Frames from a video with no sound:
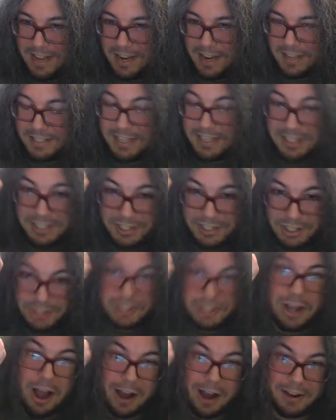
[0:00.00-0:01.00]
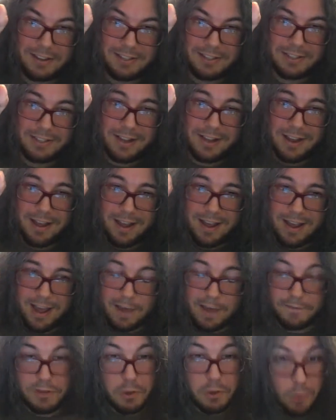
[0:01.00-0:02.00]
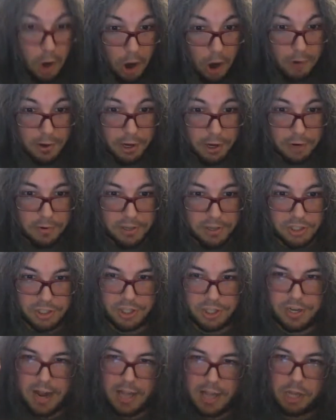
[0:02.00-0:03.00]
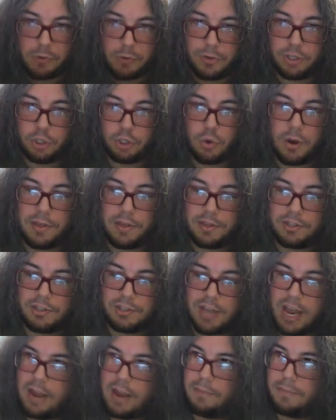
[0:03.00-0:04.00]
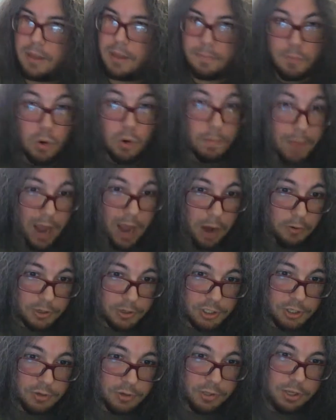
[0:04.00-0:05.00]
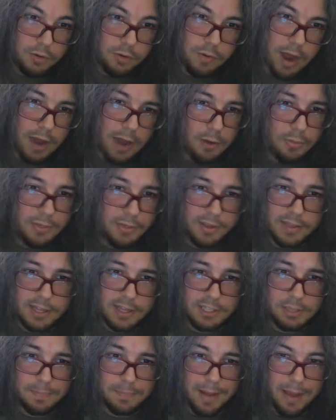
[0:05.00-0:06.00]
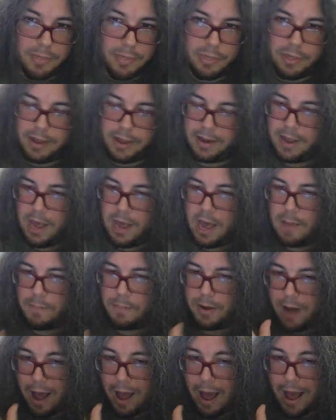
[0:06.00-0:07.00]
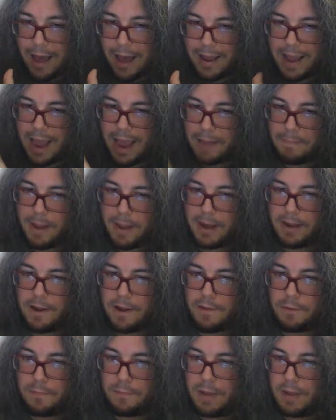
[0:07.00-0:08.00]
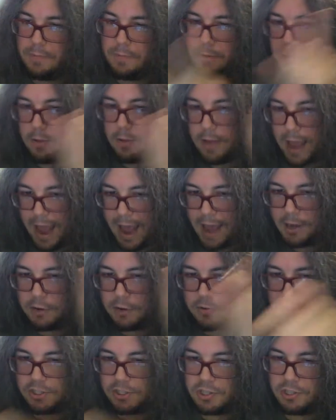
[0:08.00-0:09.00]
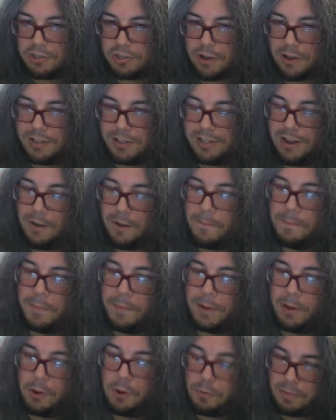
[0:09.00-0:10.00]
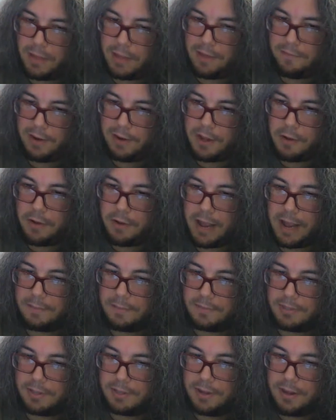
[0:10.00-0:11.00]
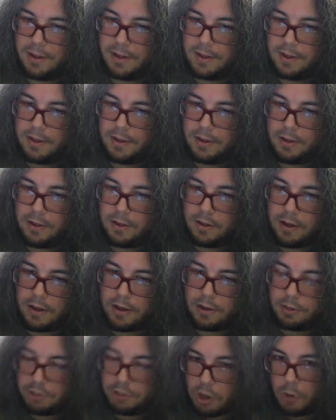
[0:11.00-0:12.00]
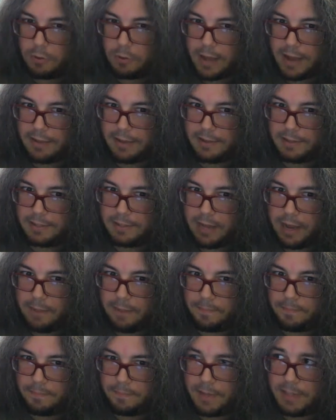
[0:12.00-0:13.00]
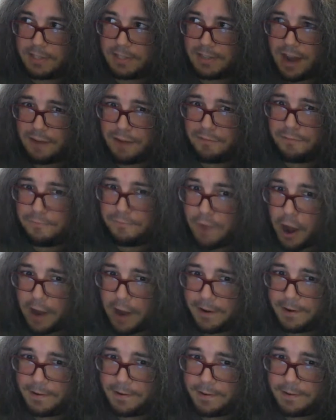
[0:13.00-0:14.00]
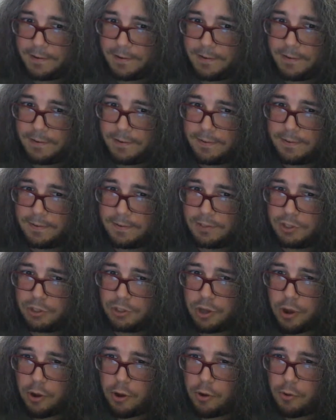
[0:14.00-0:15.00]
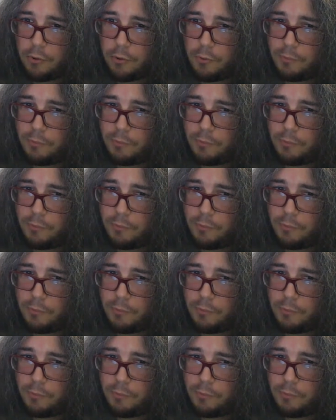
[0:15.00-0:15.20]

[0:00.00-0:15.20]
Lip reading: because it sucks. If you are a Christian and you enjoy this game, then more power to you. I don't think that's a bad thing. But I, and many other people, and Christians also, who play video games, don't like this game. It's not fun. So,